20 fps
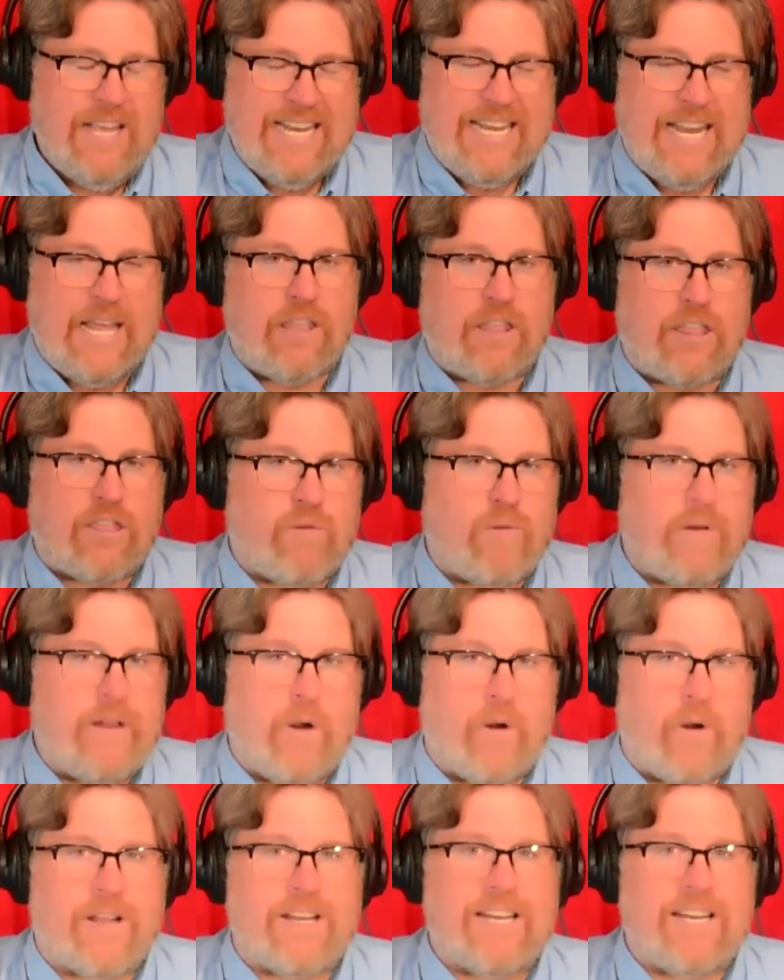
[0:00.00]
Now, the three
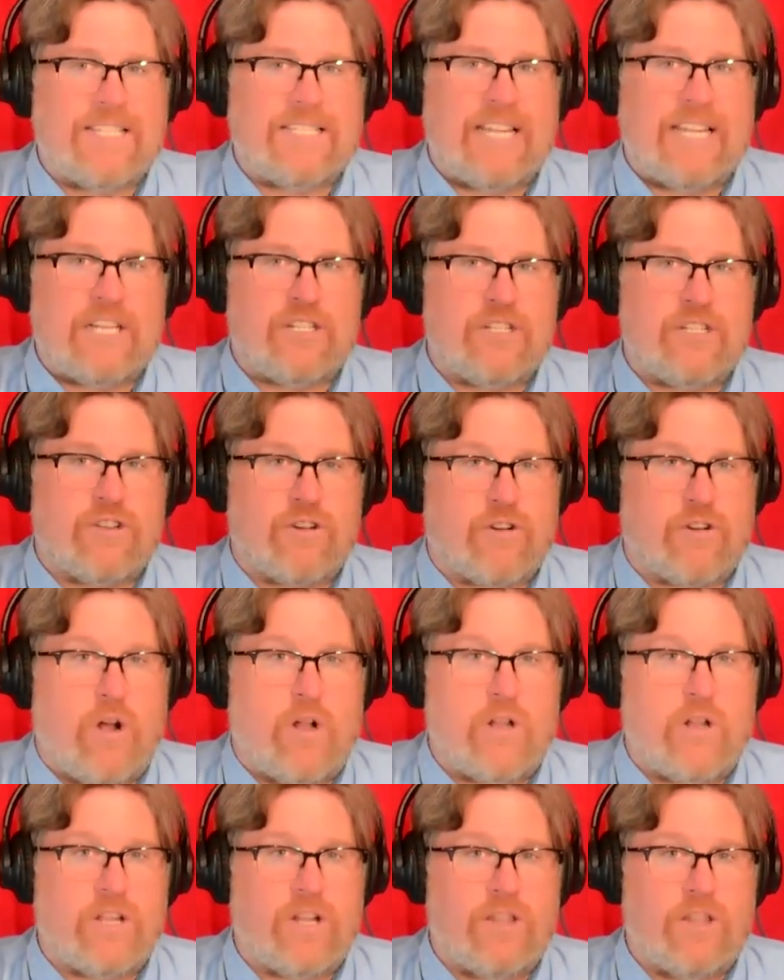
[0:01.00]
organizations are calling on the